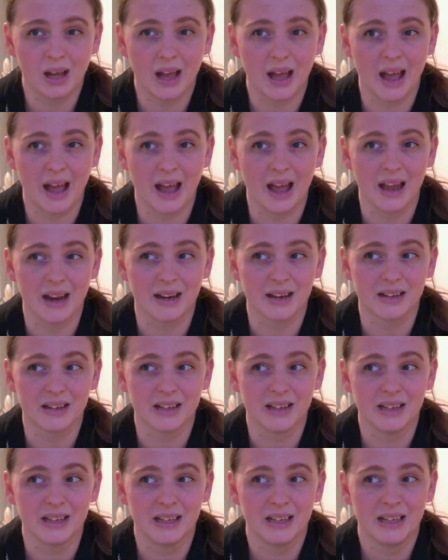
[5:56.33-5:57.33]
And
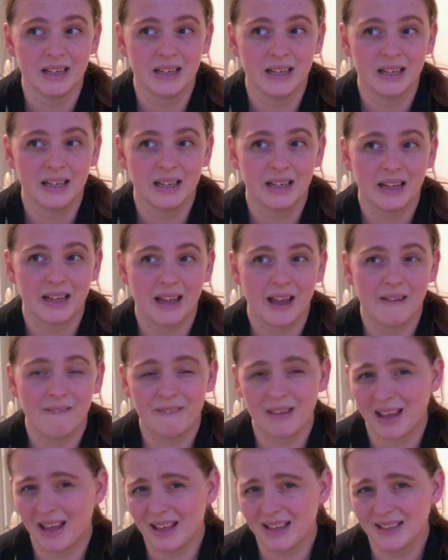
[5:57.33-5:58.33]

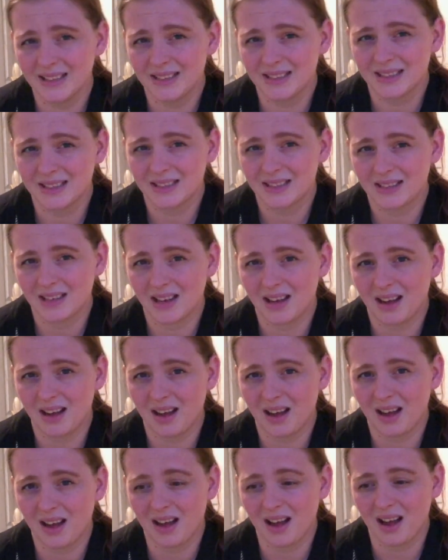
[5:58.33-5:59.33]
if it is,
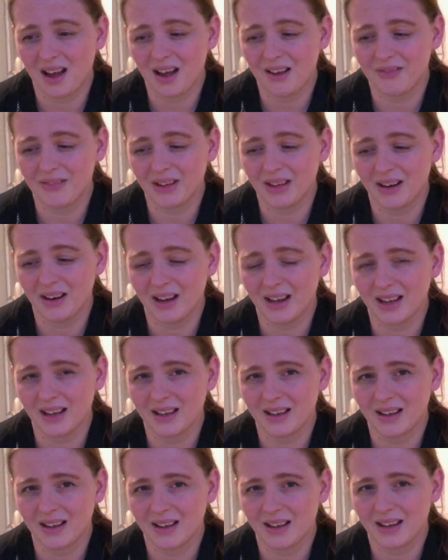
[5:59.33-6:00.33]
I feel
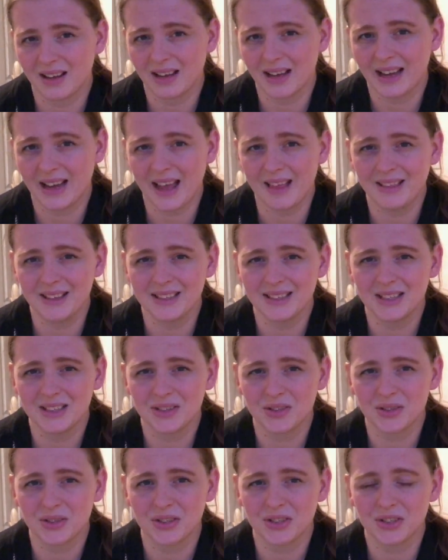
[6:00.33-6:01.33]
again, this
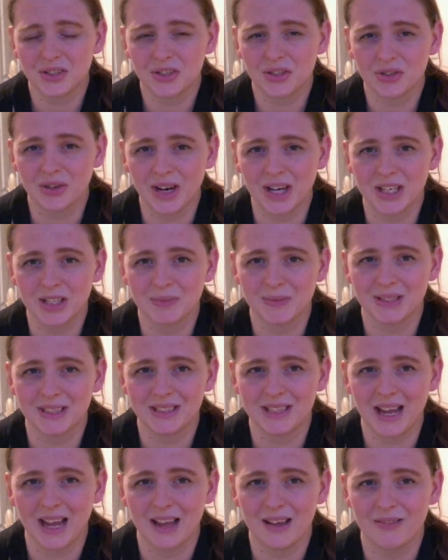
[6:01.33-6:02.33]
is just a strange
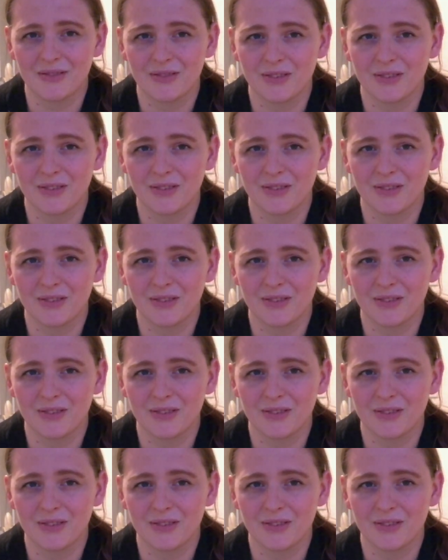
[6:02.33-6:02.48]
mistake